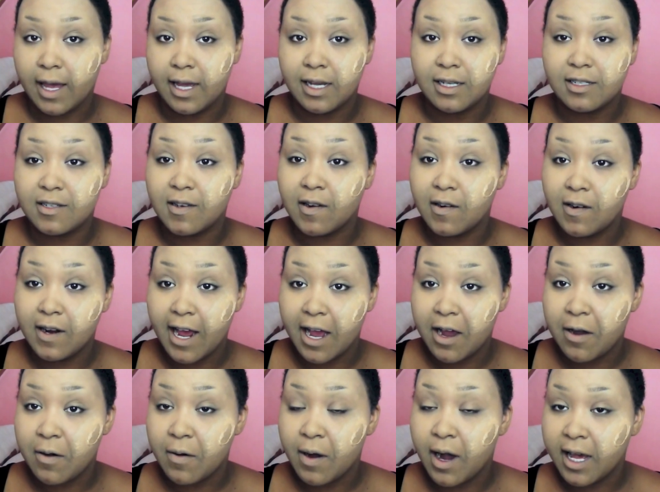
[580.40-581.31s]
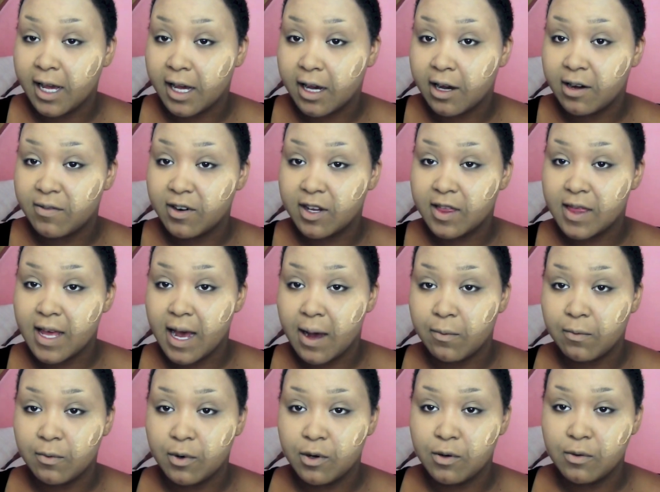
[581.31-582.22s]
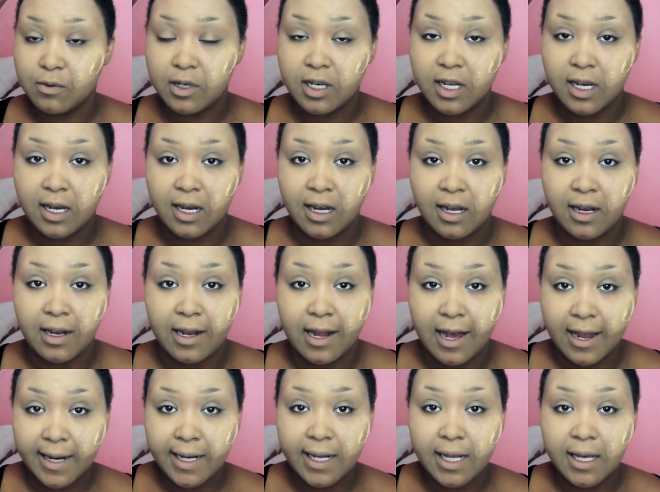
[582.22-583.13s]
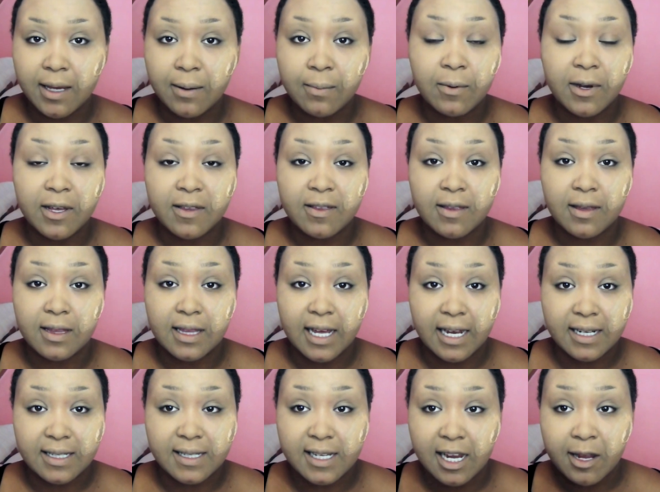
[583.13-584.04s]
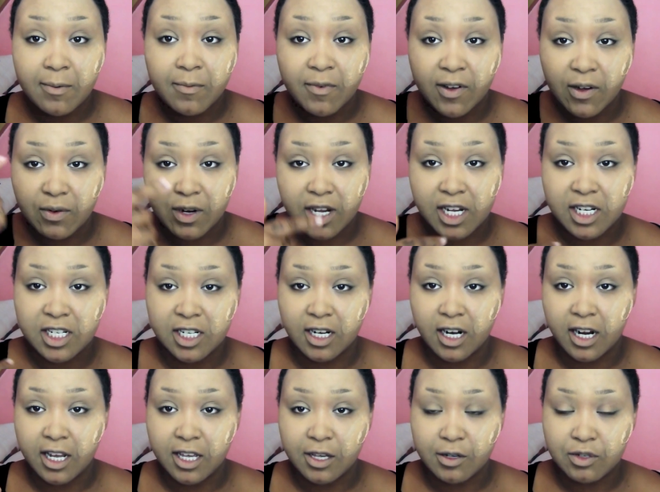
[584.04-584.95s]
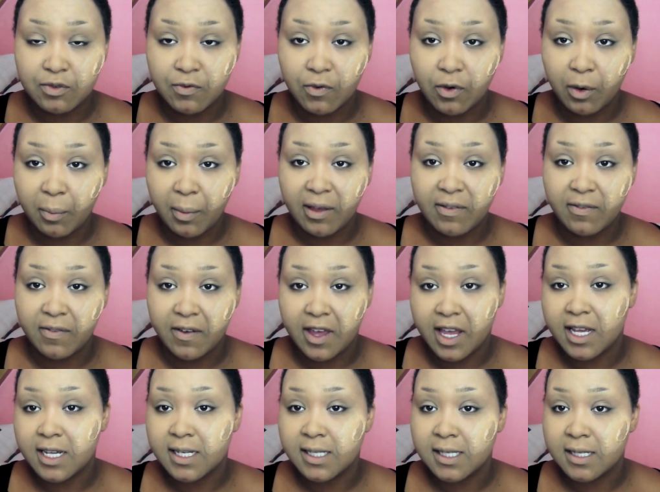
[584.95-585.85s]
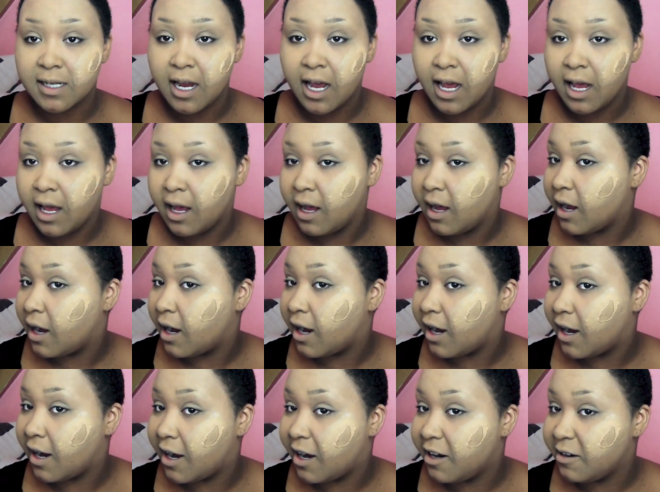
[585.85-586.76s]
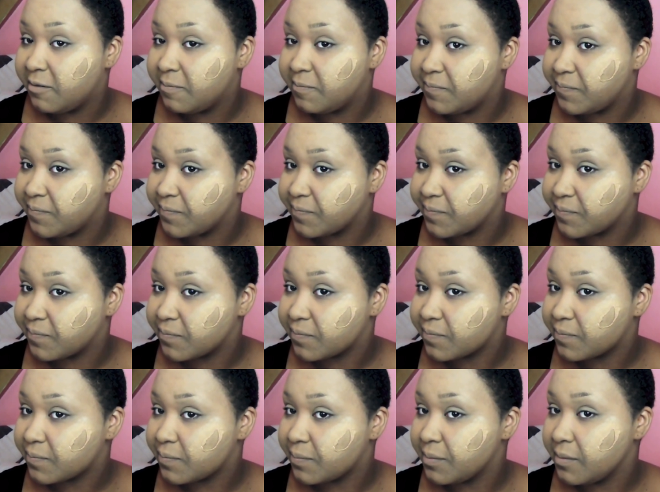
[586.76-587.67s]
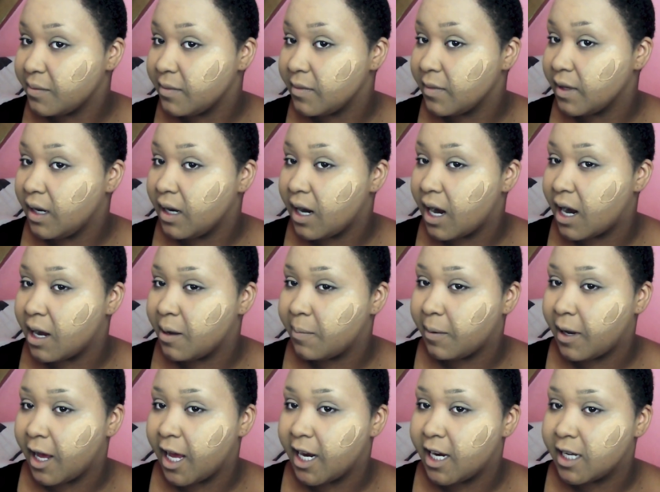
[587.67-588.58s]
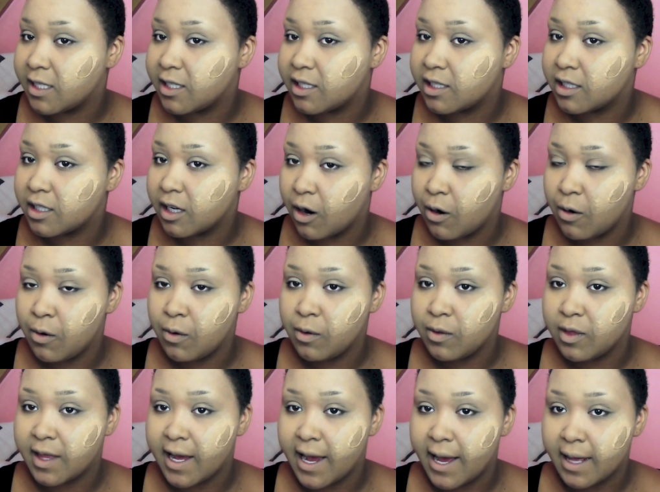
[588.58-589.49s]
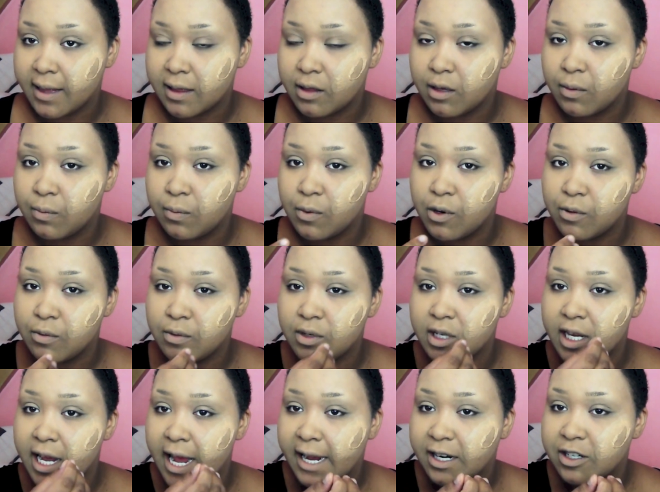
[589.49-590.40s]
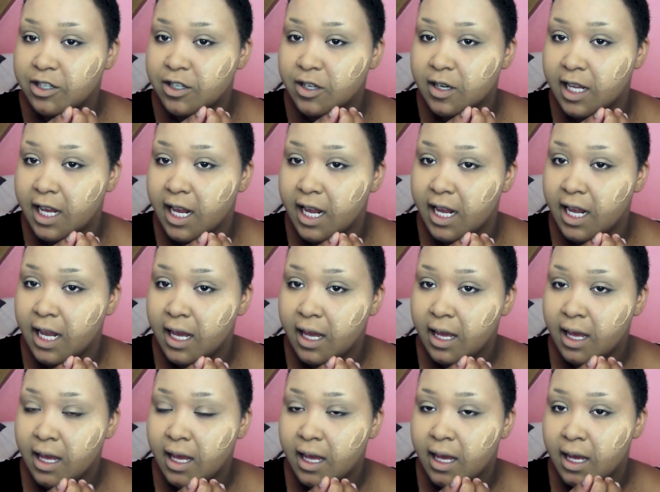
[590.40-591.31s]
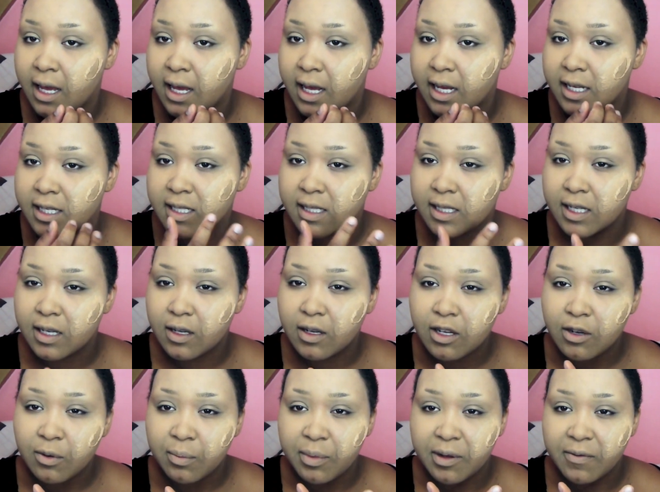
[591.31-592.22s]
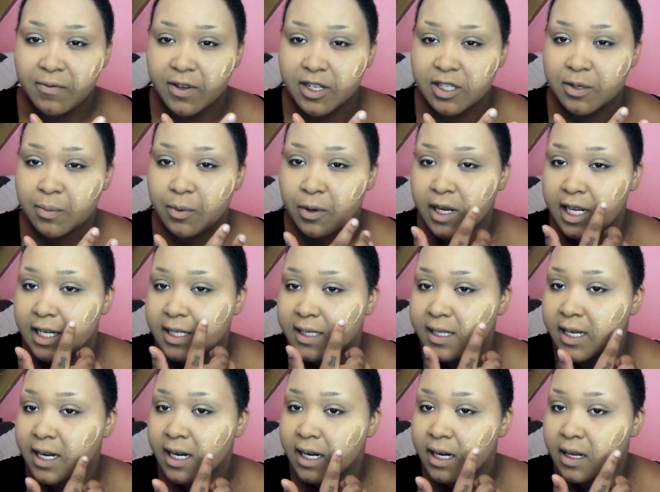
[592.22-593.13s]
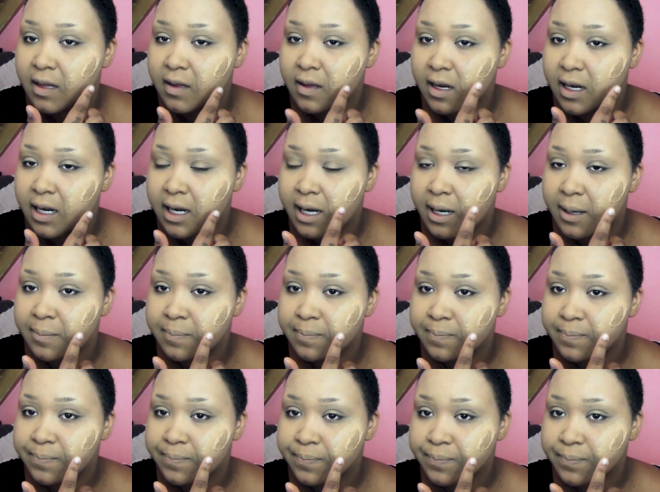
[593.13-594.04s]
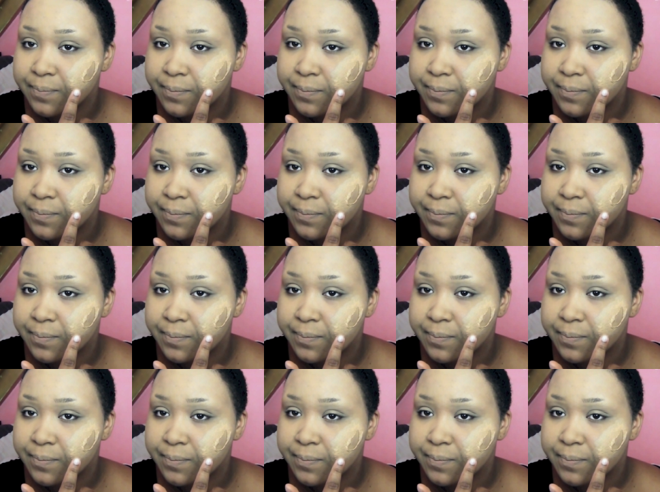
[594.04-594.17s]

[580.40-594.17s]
Okay, so now I covered that wound uh, lightly with that same foundation I used for my face. Um, I applied it so that the wound actually is still a little bit visible as in the, um,